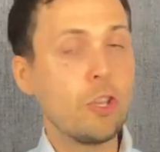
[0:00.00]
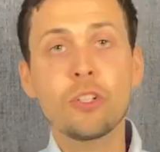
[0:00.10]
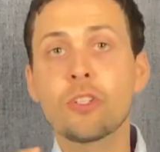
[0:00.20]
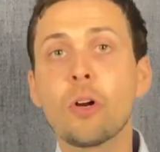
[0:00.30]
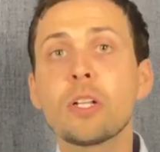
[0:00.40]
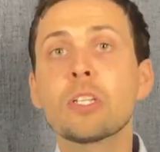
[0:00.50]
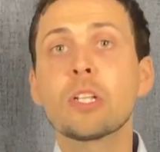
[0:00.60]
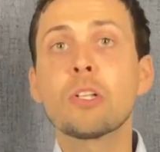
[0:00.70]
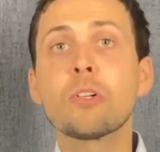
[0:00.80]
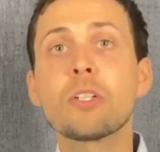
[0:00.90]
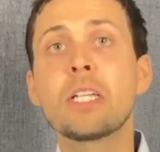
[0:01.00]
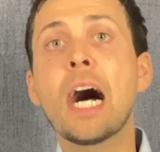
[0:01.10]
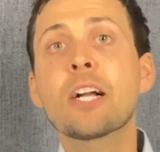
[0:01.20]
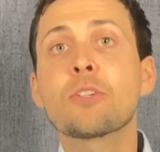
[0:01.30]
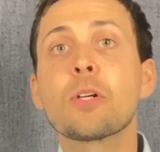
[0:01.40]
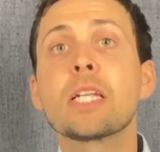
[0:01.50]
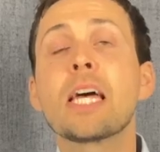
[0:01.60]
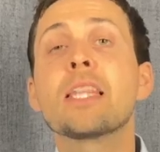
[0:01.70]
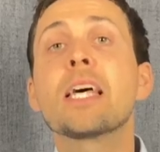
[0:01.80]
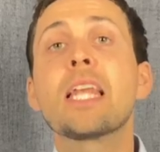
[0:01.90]
starting to learn doctrine
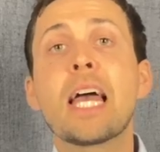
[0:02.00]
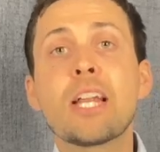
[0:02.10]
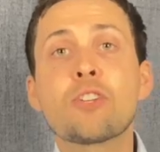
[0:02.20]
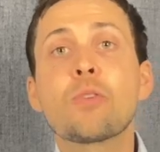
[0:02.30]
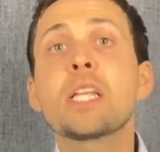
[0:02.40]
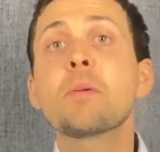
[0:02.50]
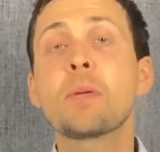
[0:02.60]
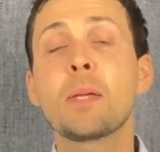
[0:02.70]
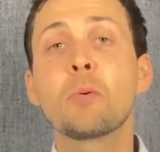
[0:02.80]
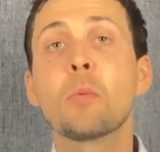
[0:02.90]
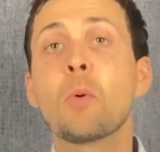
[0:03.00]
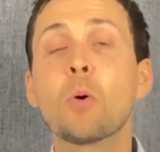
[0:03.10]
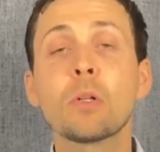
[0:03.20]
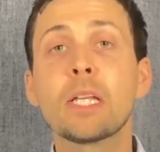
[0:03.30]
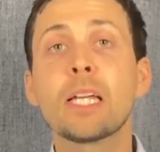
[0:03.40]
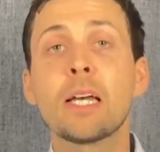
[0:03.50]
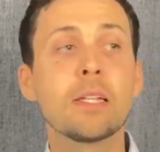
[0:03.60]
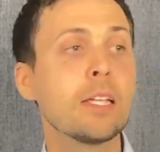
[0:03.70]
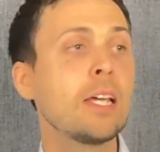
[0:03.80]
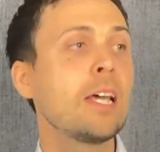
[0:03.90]
and then treating people poorly and,